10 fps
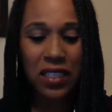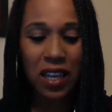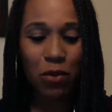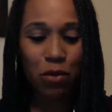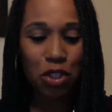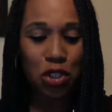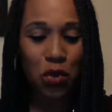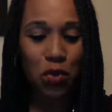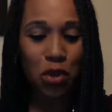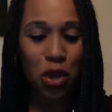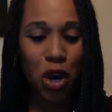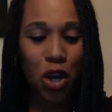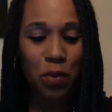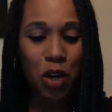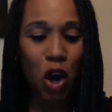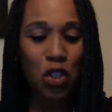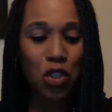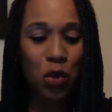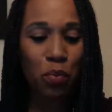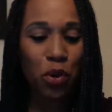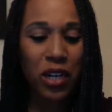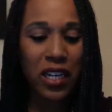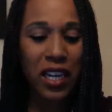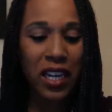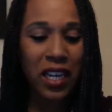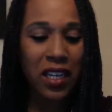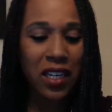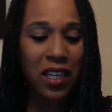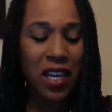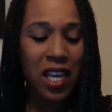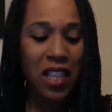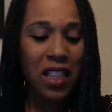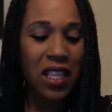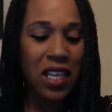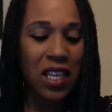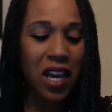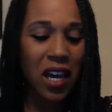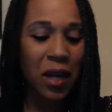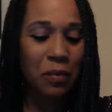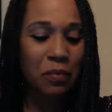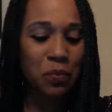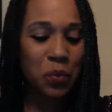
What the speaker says: I will show you the card, but also put it in the on